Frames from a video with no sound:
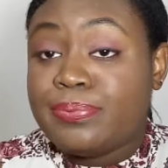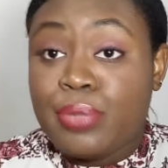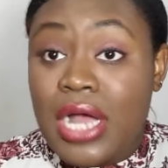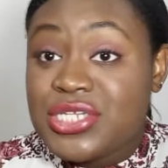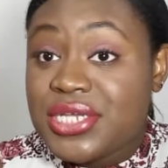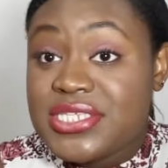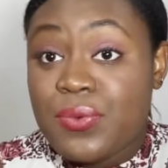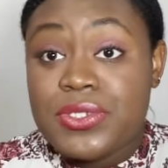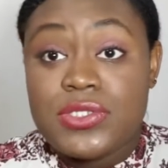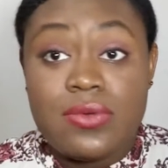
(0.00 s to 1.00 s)
projects that
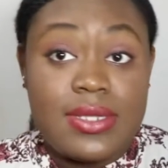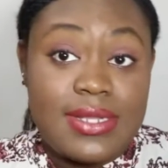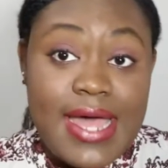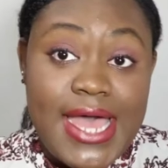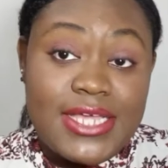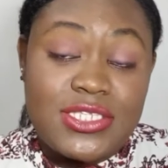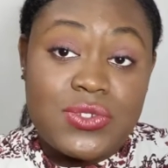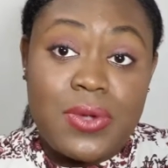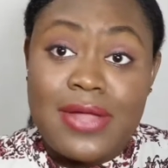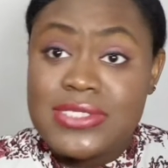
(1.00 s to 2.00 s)
we do in class
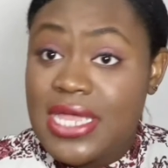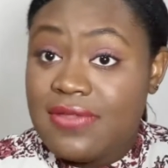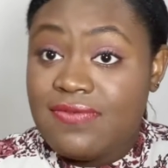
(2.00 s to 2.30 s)
or outside